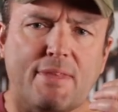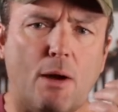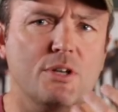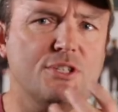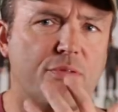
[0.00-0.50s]
I
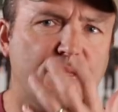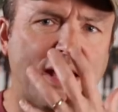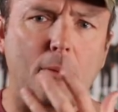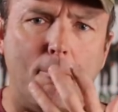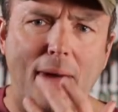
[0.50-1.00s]
want you to
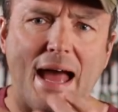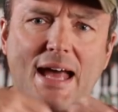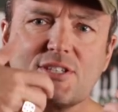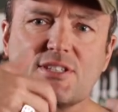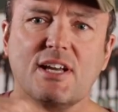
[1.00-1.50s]
think
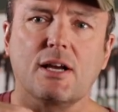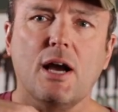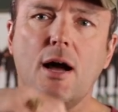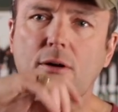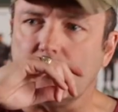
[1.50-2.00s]
masks and
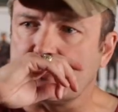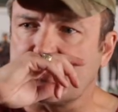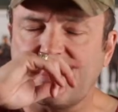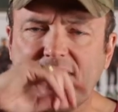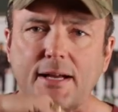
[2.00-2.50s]
goggles.
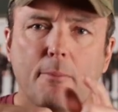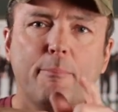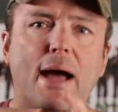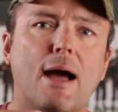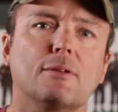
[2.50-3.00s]
Think
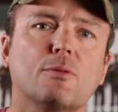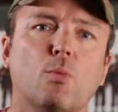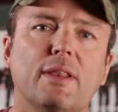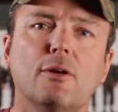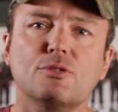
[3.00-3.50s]
about
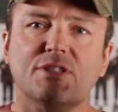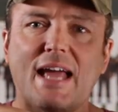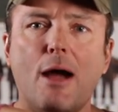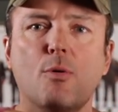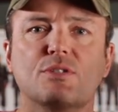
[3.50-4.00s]
when those
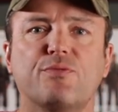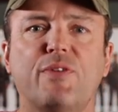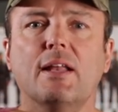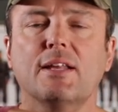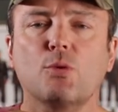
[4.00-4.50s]
towers
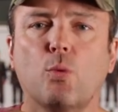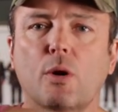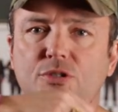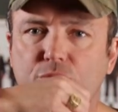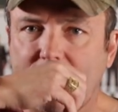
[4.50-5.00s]
fell at the
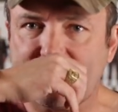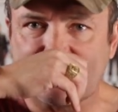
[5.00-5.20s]
World Trade